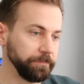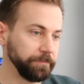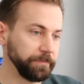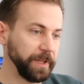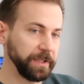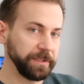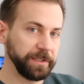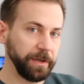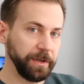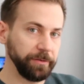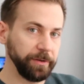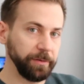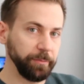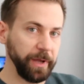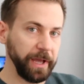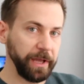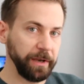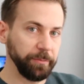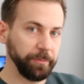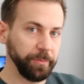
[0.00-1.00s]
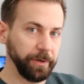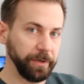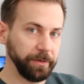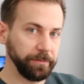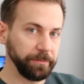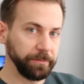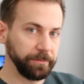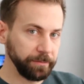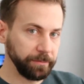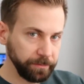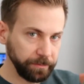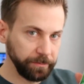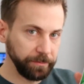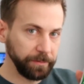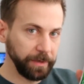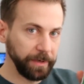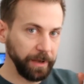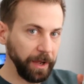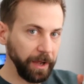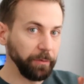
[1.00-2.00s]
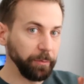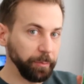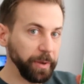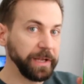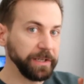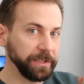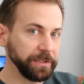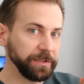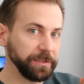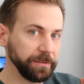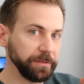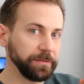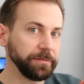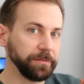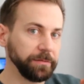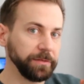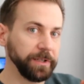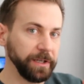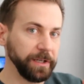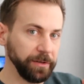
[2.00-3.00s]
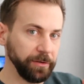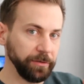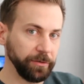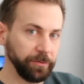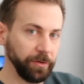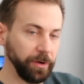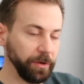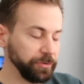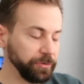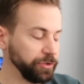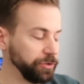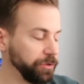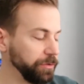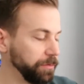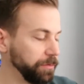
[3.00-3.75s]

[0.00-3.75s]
That sounded bad, but I will paint it in her garage.